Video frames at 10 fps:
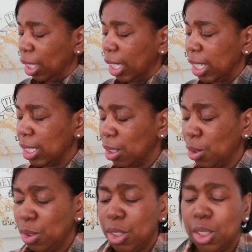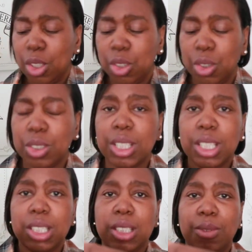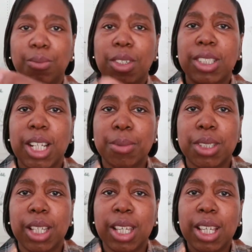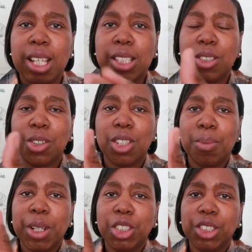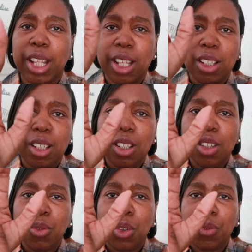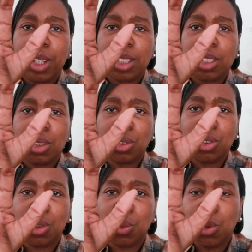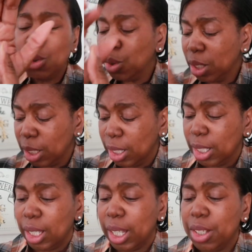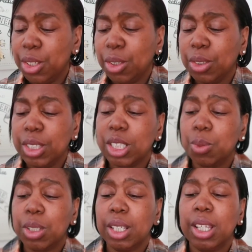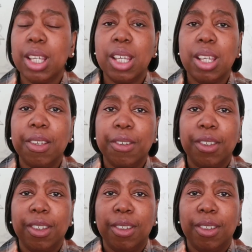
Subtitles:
Okay, so you've got this adapter here, so you could imagine that reflecting onto the wall. And then you've got this one here.